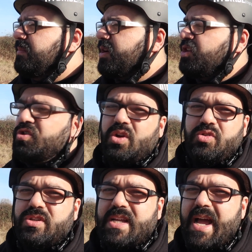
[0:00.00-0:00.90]
because
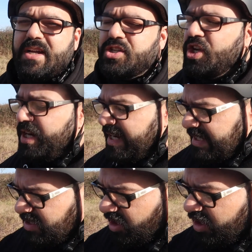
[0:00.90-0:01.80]
you just can't turn it.
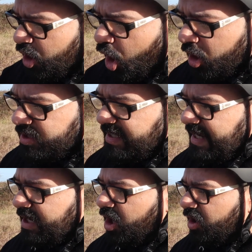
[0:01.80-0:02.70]
It's like locked
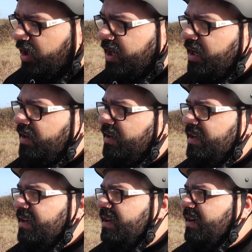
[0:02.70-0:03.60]
in on like a
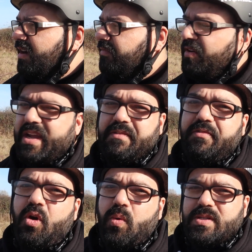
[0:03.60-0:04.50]
fucking
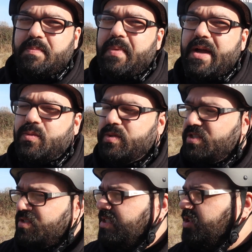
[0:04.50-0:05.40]
forwards and
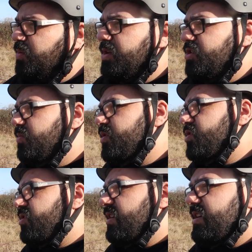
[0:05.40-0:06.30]
backwards situation,
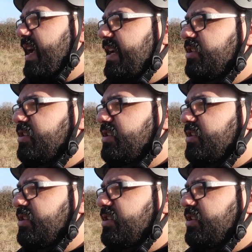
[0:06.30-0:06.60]
which that